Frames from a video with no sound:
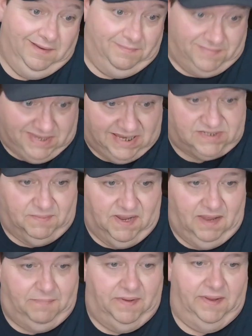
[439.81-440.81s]
That's
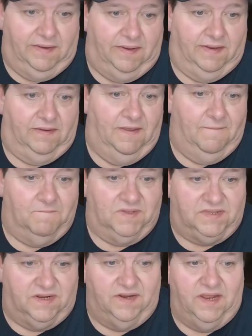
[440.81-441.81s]
my opinion. But
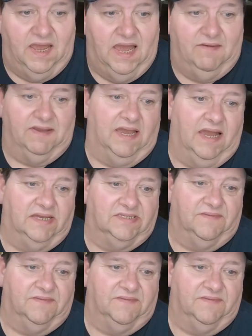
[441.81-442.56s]
there you have it, guys.